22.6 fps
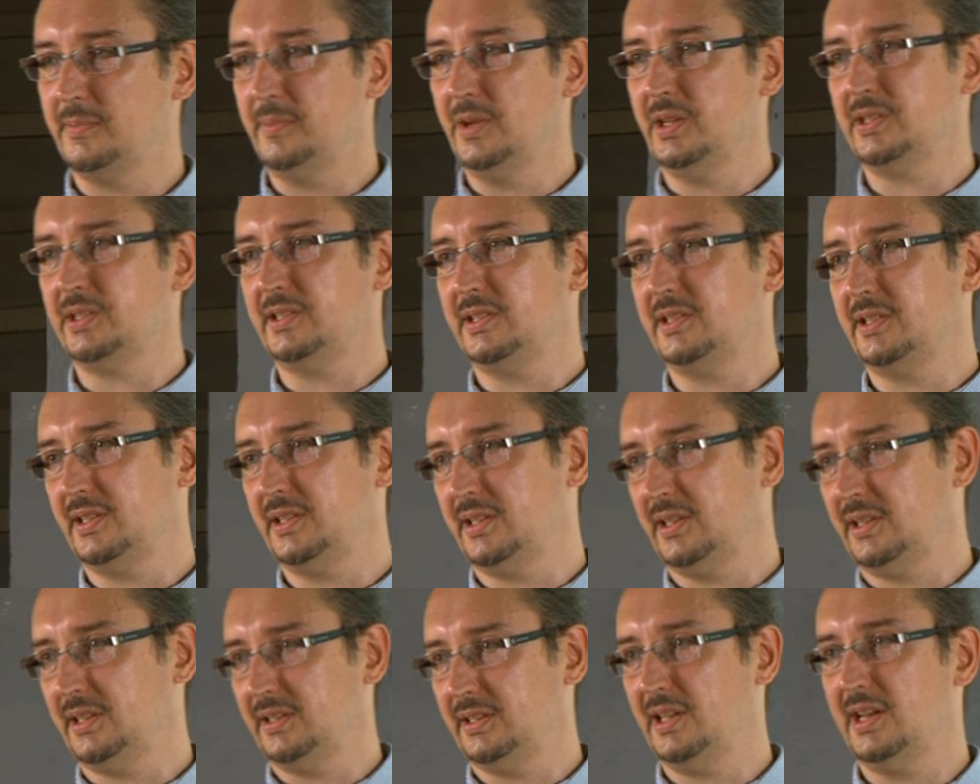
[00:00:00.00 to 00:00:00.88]
well, in general
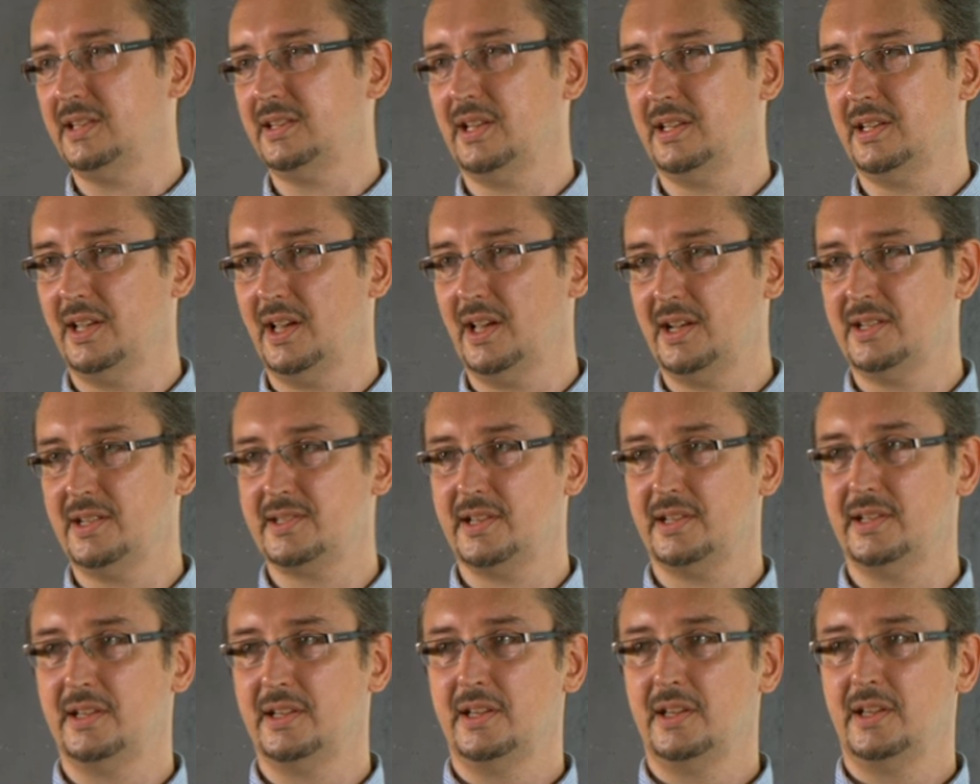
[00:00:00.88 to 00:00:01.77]
it passes into a zone
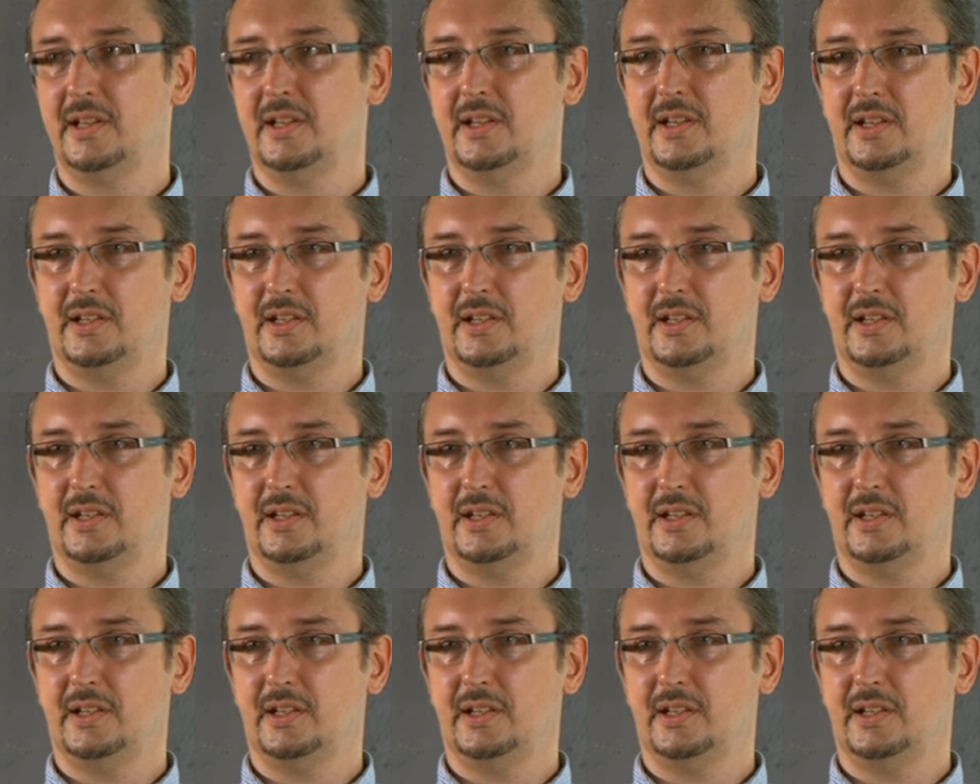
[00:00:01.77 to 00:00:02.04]
of reality.